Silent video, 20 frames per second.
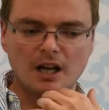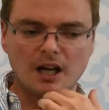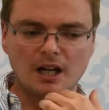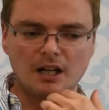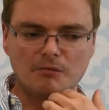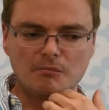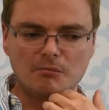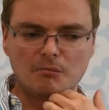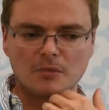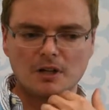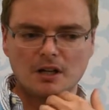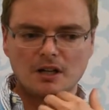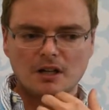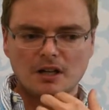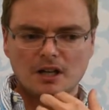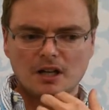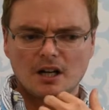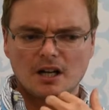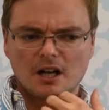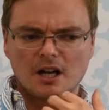Um,
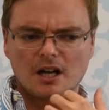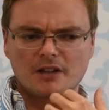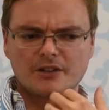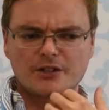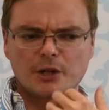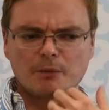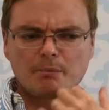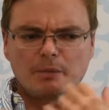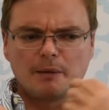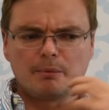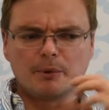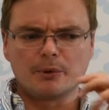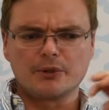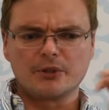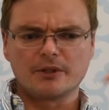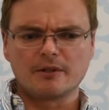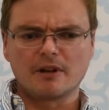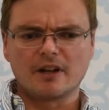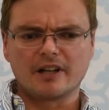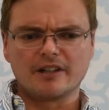and so people
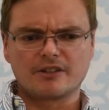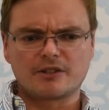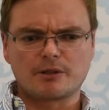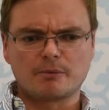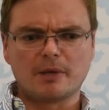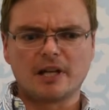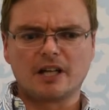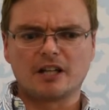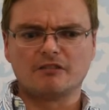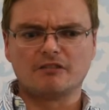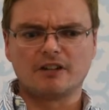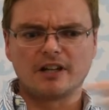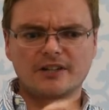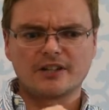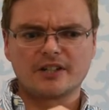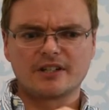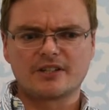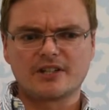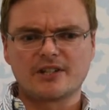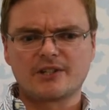do like to make a
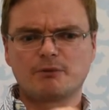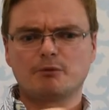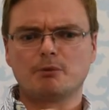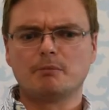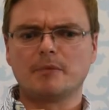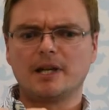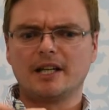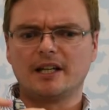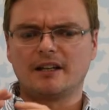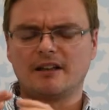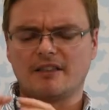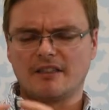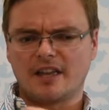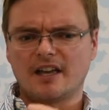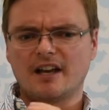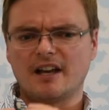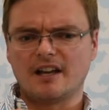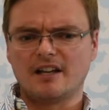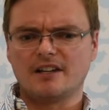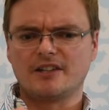writing system and make it
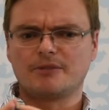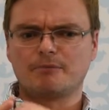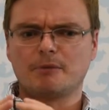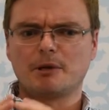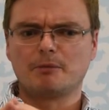theirs.